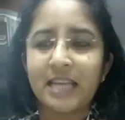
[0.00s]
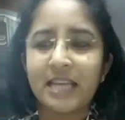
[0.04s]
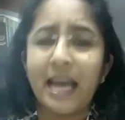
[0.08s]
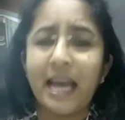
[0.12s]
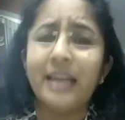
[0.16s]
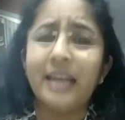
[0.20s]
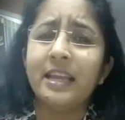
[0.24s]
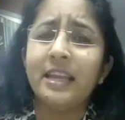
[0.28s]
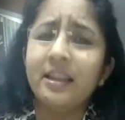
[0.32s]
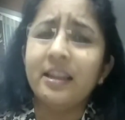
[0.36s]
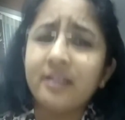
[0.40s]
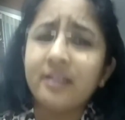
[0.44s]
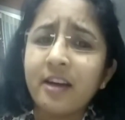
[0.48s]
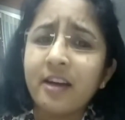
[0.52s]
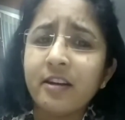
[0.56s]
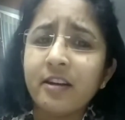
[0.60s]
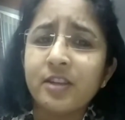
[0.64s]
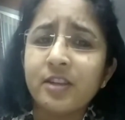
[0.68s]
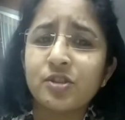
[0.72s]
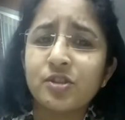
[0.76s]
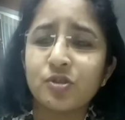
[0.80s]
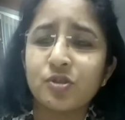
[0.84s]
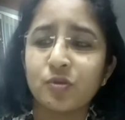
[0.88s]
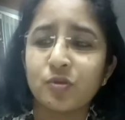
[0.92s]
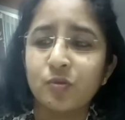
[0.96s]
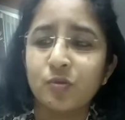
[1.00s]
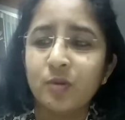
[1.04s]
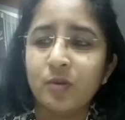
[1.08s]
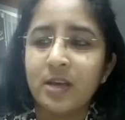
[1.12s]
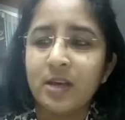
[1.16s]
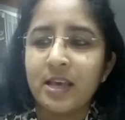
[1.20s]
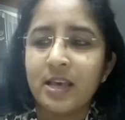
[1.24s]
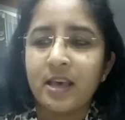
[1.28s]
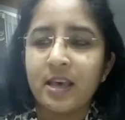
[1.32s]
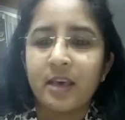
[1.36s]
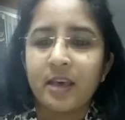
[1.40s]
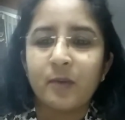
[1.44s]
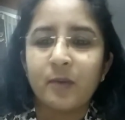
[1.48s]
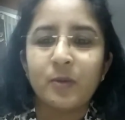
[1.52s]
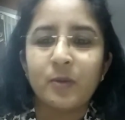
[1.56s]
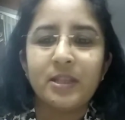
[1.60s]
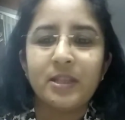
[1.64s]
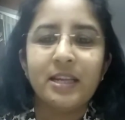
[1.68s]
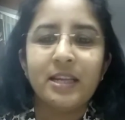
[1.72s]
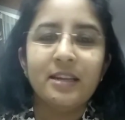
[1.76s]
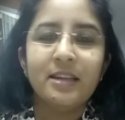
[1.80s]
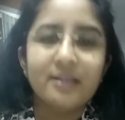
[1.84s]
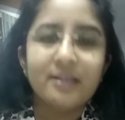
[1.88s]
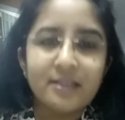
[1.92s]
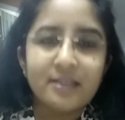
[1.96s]
and encourage you with
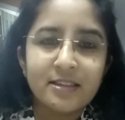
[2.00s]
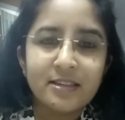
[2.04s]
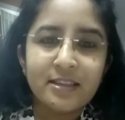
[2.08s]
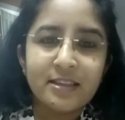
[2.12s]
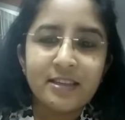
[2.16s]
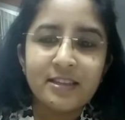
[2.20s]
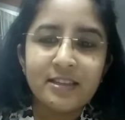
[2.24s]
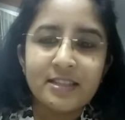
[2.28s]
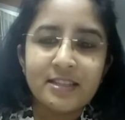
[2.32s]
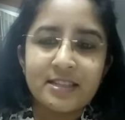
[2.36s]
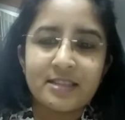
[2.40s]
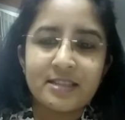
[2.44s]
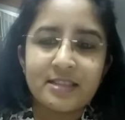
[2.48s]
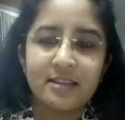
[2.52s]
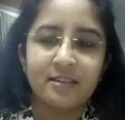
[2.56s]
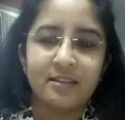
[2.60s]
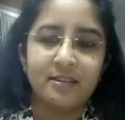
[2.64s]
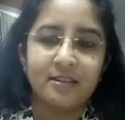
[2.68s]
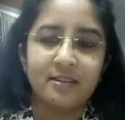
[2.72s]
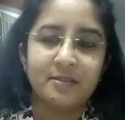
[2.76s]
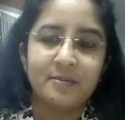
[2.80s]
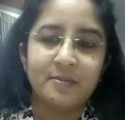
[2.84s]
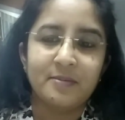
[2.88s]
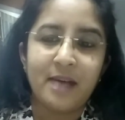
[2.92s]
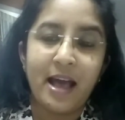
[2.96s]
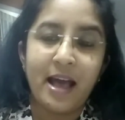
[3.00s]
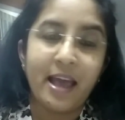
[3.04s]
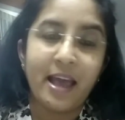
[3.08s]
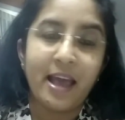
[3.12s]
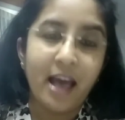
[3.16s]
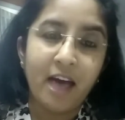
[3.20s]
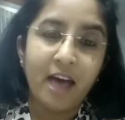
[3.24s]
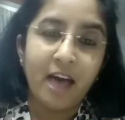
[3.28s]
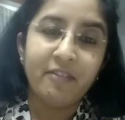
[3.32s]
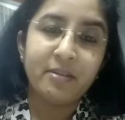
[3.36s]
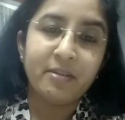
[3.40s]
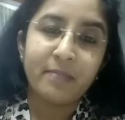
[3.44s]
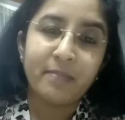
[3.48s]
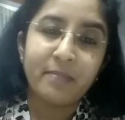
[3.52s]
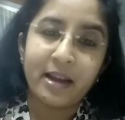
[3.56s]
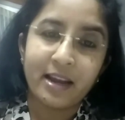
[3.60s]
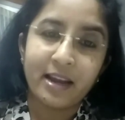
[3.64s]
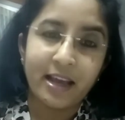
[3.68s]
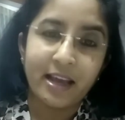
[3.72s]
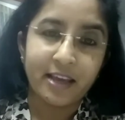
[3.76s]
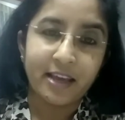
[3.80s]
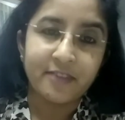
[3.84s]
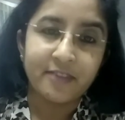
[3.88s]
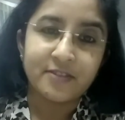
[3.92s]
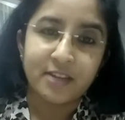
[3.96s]
the learnings uh, I have in my
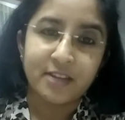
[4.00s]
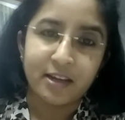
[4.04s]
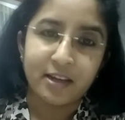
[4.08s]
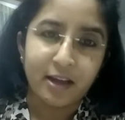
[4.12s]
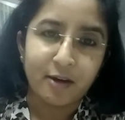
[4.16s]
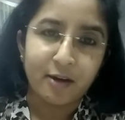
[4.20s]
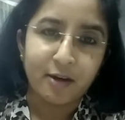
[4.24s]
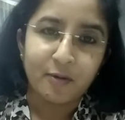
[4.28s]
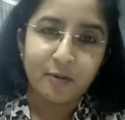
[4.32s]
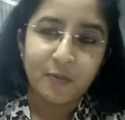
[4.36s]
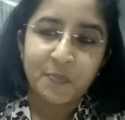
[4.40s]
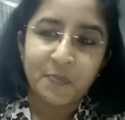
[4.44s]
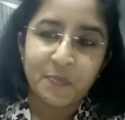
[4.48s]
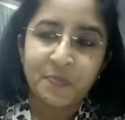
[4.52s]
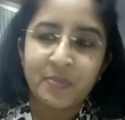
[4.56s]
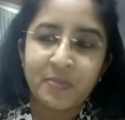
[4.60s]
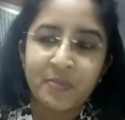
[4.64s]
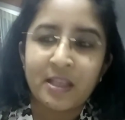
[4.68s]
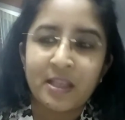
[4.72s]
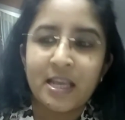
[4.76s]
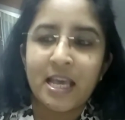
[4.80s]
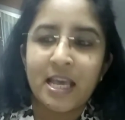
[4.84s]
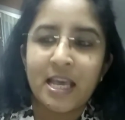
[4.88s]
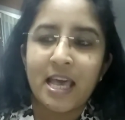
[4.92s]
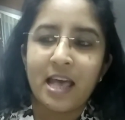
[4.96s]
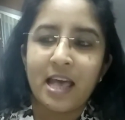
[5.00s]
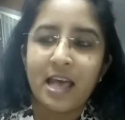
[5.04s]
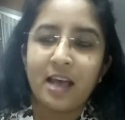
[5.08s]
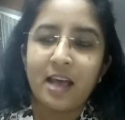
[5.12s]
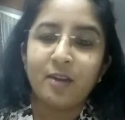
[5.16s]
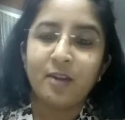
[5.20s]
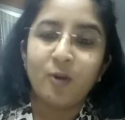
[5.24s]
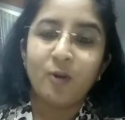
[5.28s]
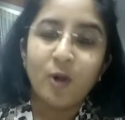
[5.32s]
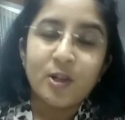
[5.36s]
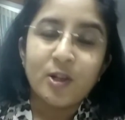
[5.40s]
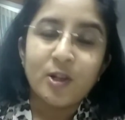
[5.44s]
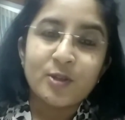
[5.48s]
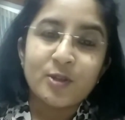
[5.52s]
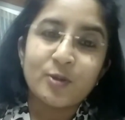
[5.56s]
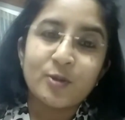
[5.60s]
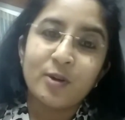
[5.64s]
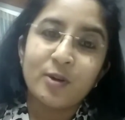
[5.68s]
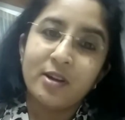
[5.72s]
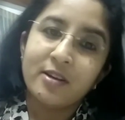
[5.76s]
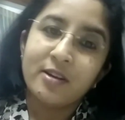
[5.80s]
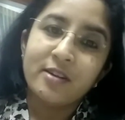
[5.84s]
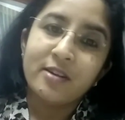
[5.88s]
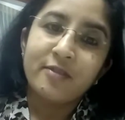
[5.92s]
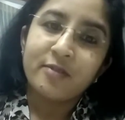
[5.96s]
life till now, and also
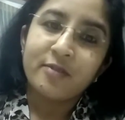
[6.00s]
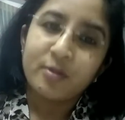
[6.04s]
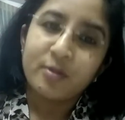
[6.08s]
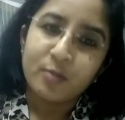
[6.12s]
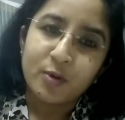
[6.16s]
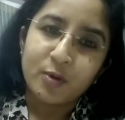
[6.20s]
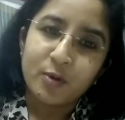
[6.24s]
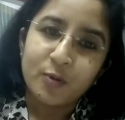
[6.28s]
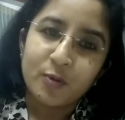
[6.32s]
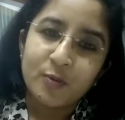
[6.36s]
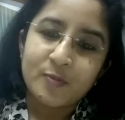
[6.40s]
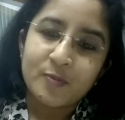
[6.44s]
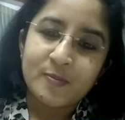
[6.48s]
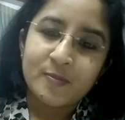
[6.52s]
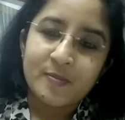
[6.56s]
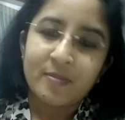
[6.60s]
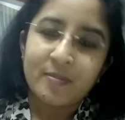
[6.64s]
learn from you.